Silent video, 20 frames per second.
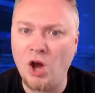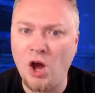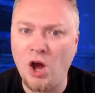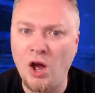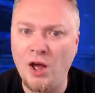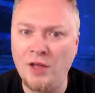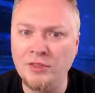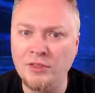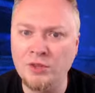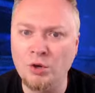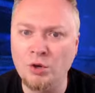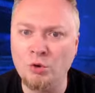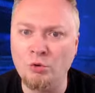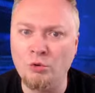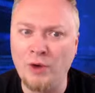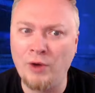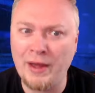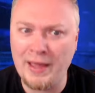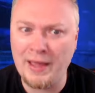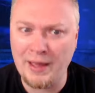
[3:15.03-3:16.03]
on the
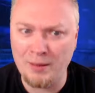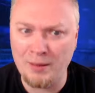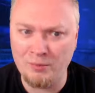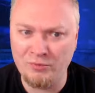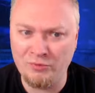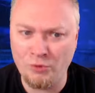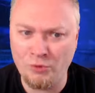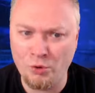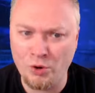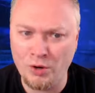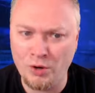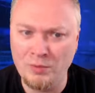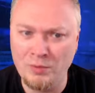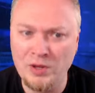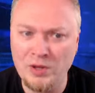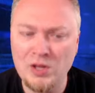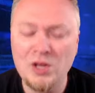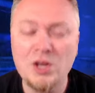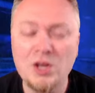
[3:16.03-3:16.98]
Ram Form.